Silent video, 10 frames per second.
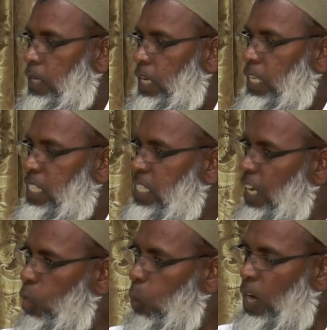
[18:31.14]
It is a
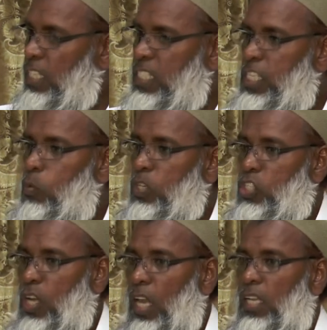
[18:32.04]
quality which
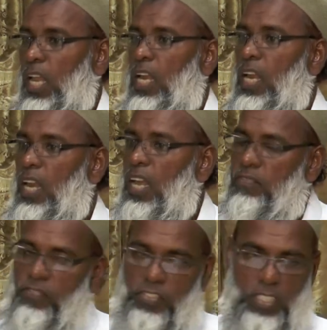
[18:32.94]
Allah
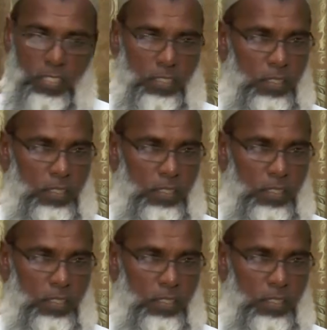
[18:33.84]
loves.